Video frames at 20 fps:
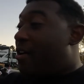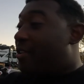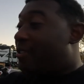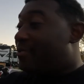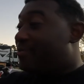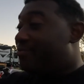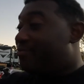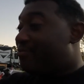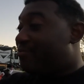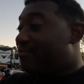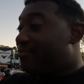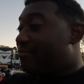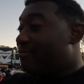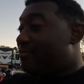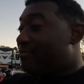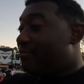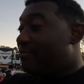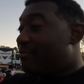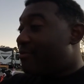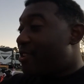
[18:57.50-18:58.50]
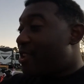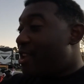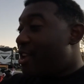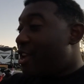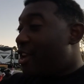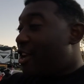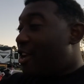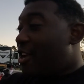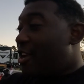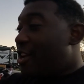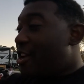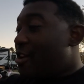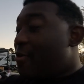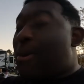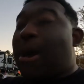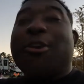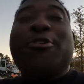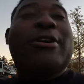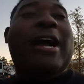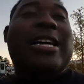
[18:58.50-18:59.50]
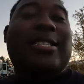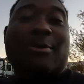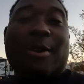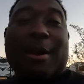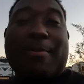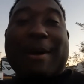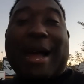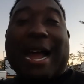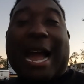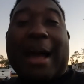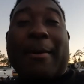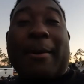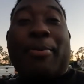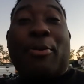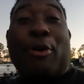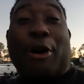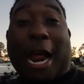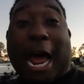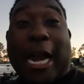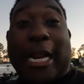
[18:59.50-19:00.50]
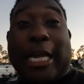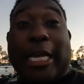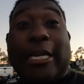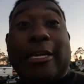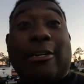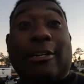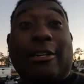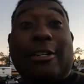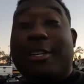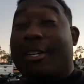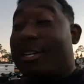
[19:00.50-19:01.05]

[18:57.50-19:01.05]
Well, I do got somewhere to be. I gotta be pulled out of here.